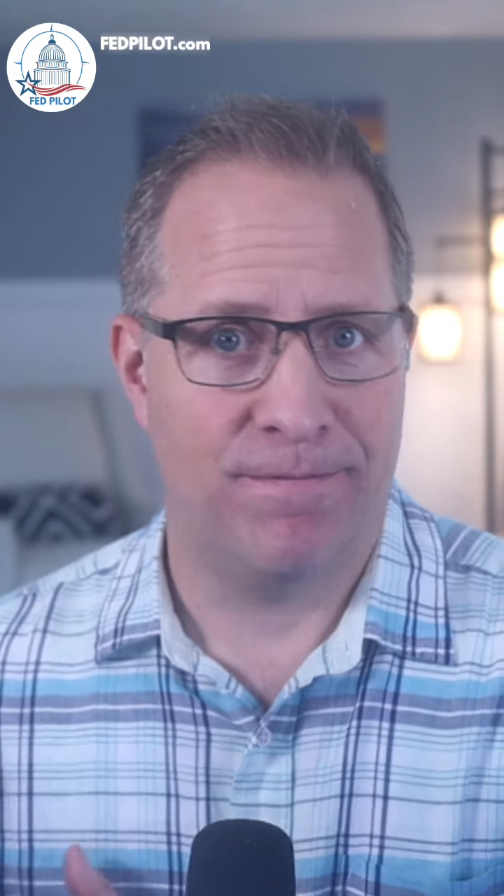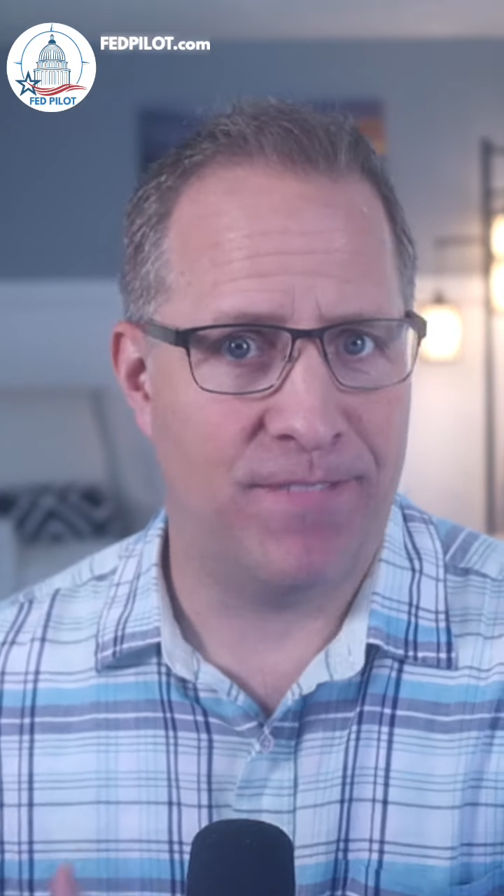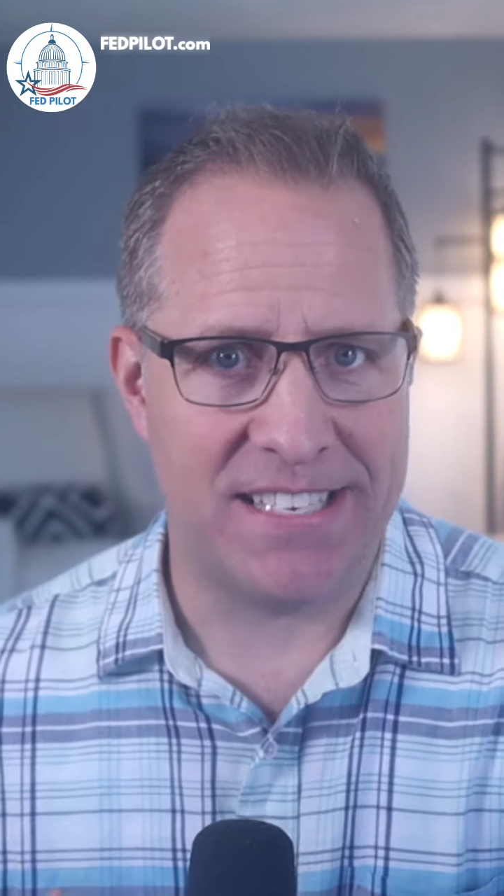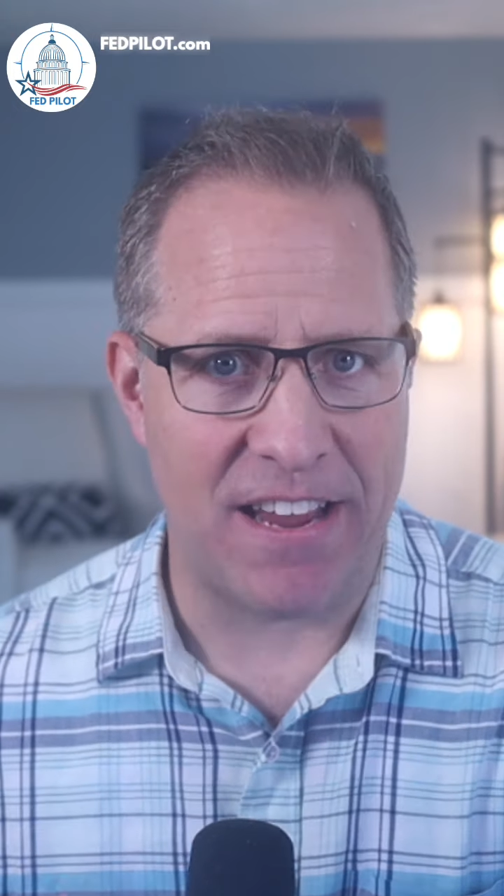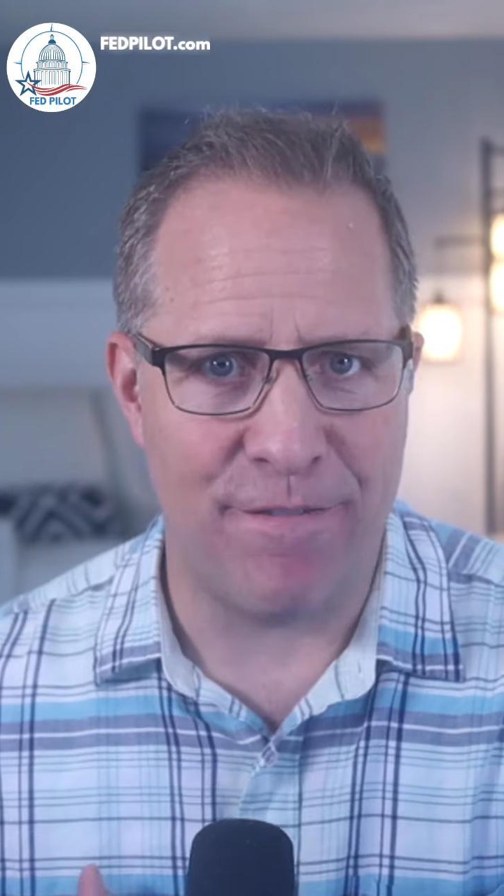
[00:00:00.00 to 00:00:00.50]

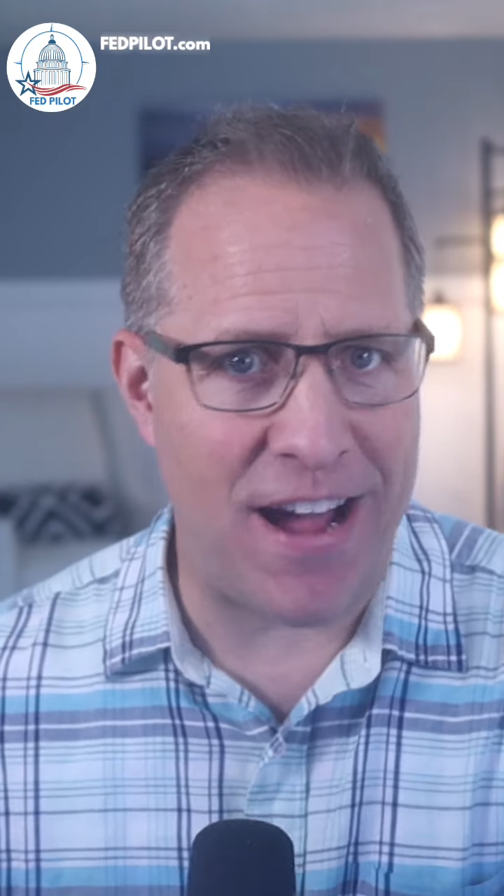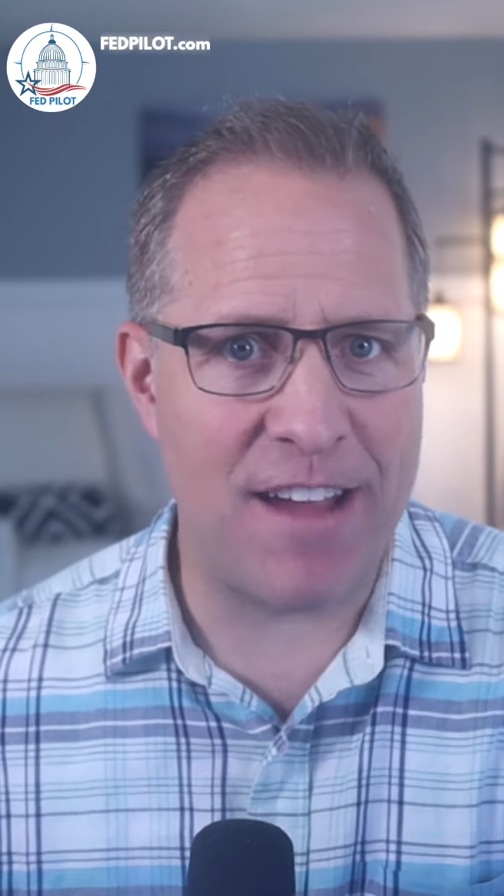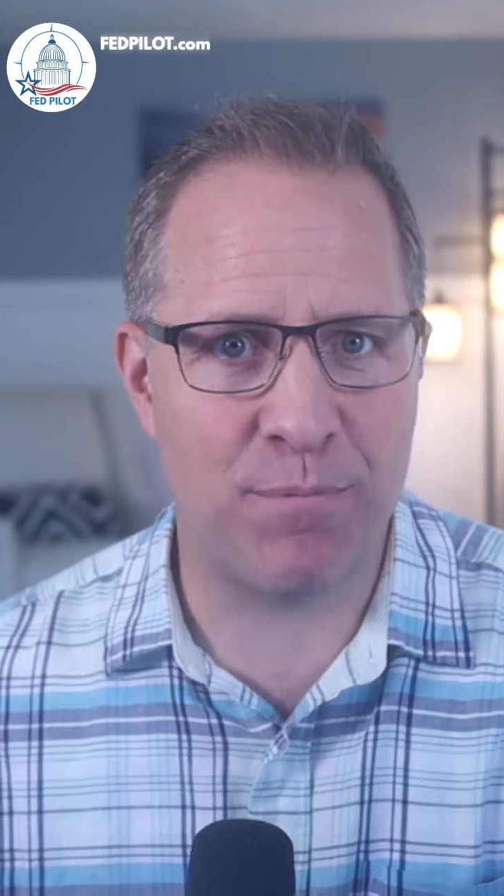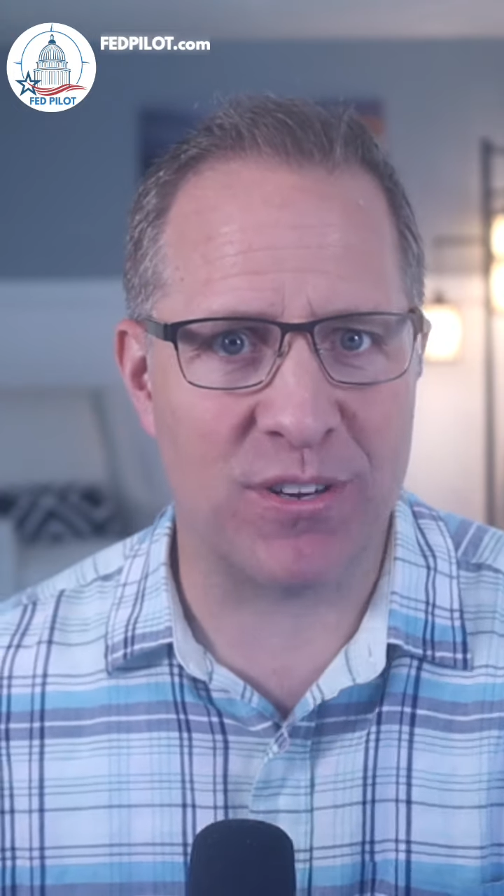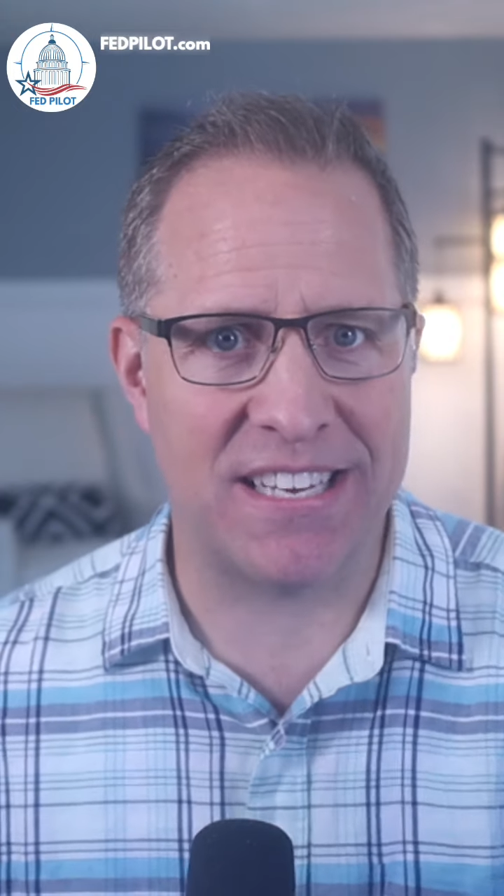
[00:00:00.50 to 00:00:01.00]
let's say
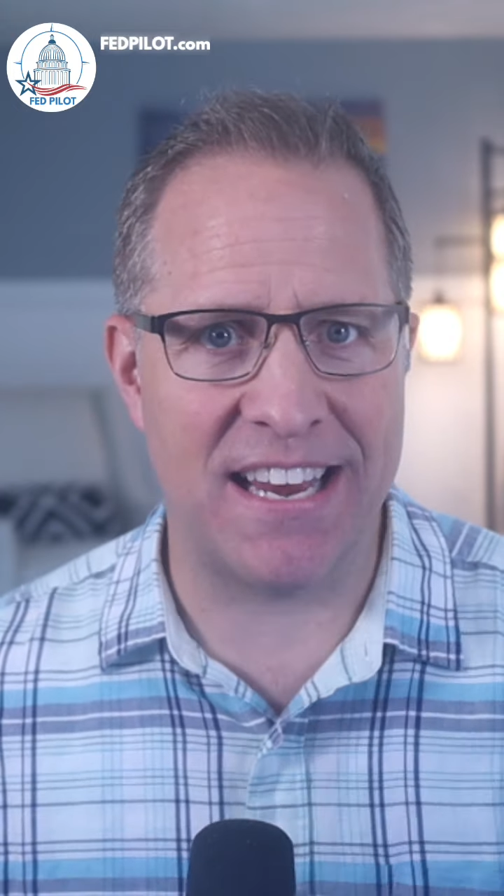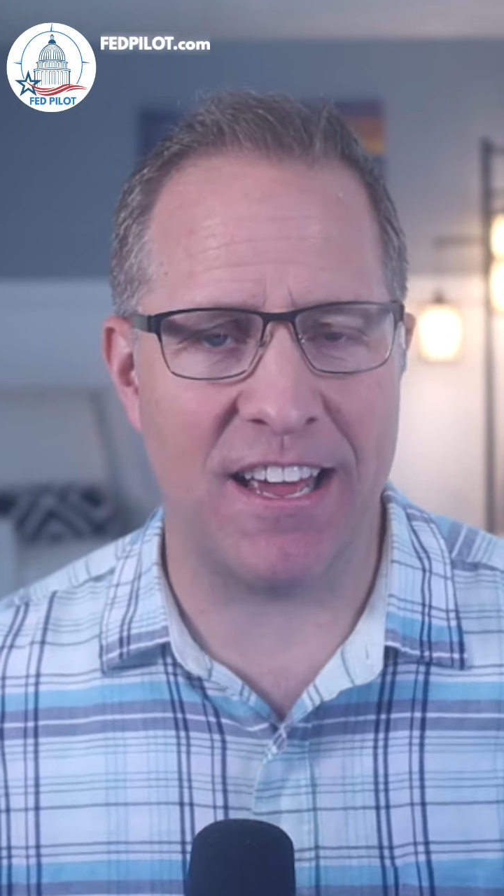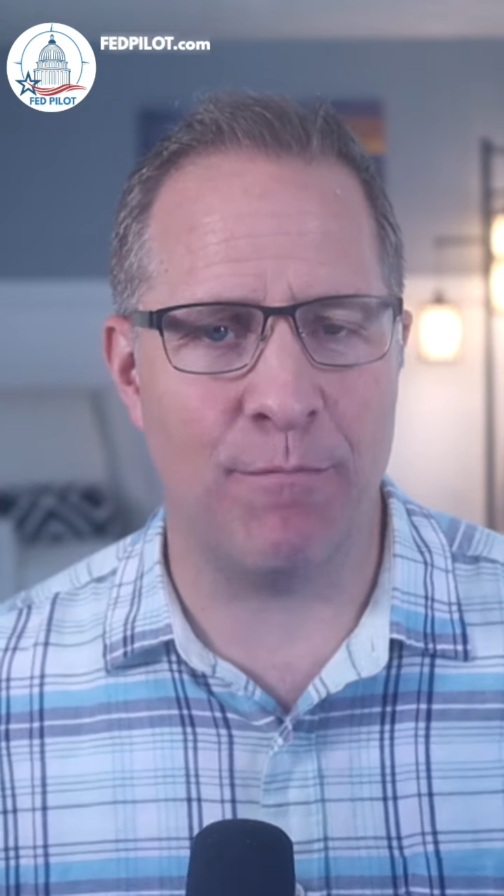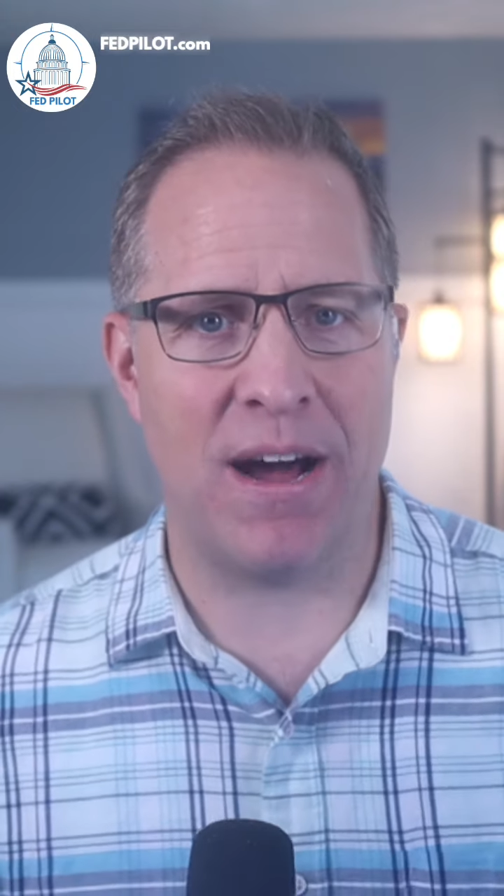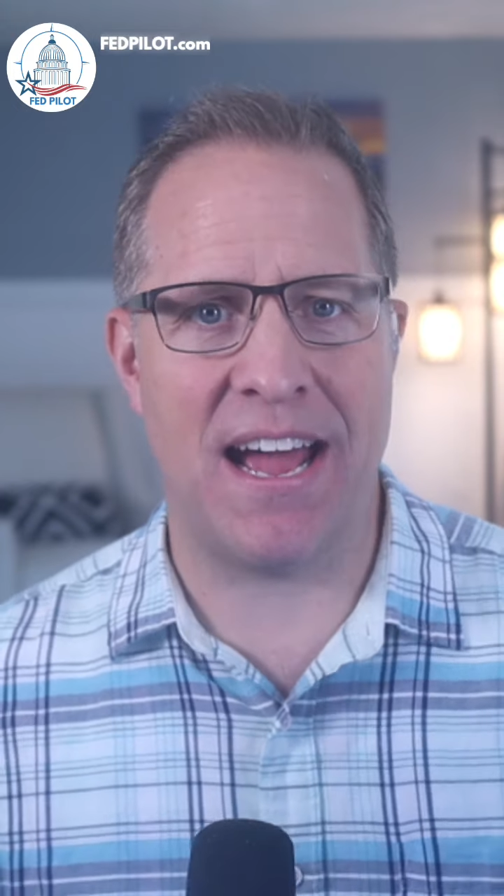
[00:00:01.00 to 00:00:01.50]
5%
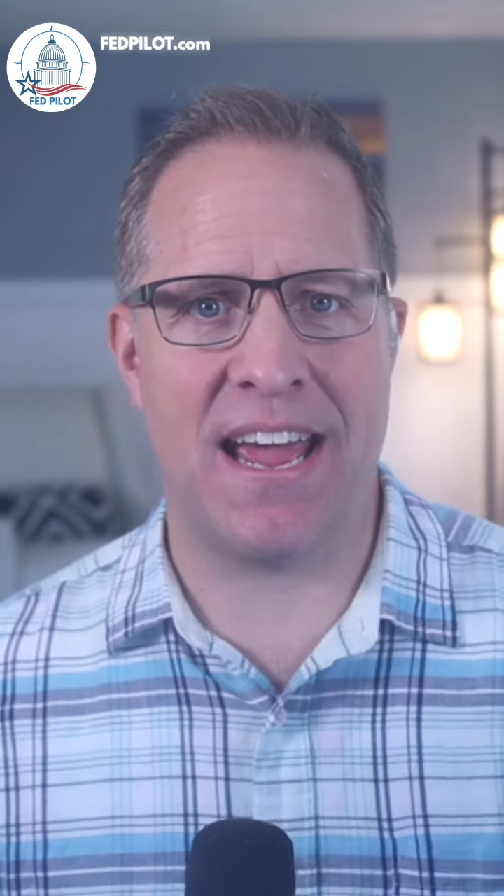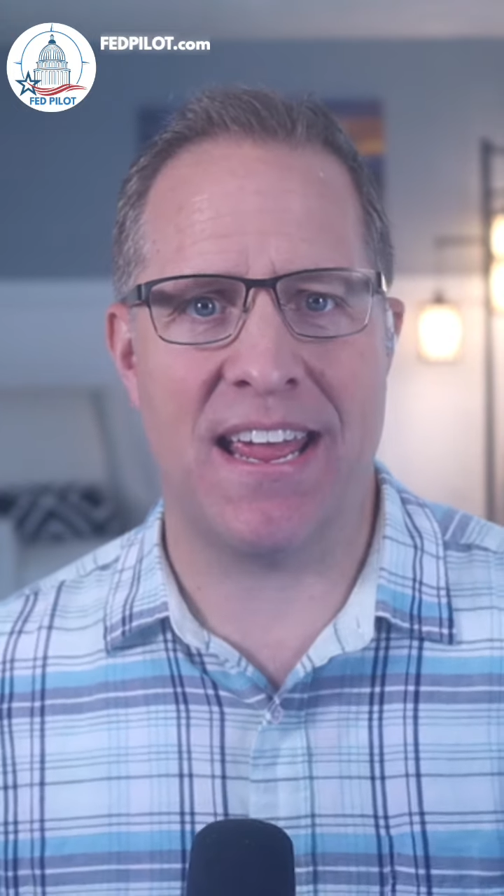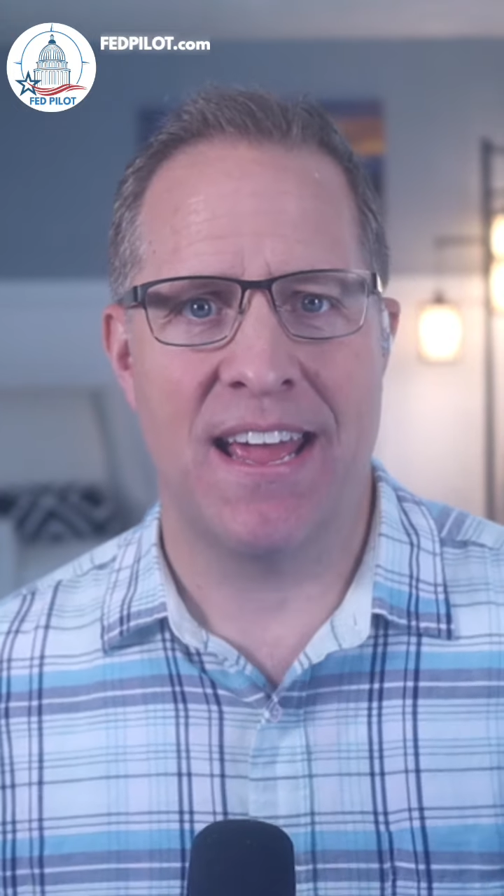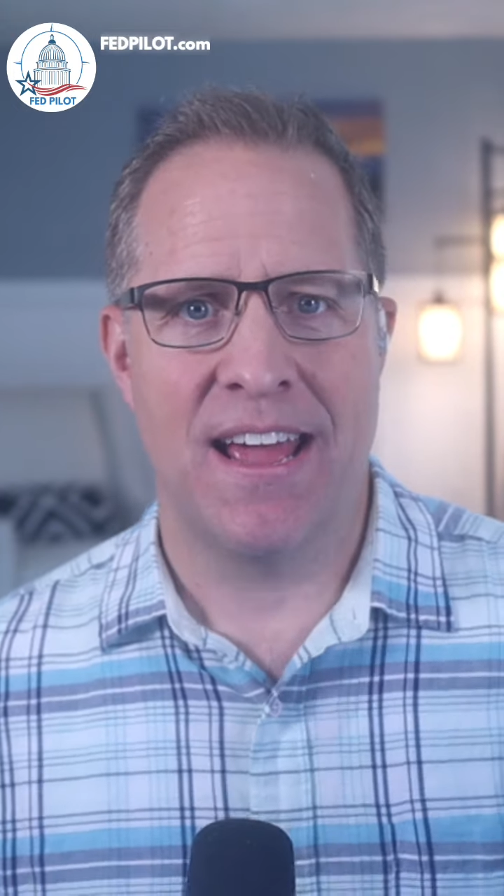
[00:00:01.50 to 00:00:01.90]
of my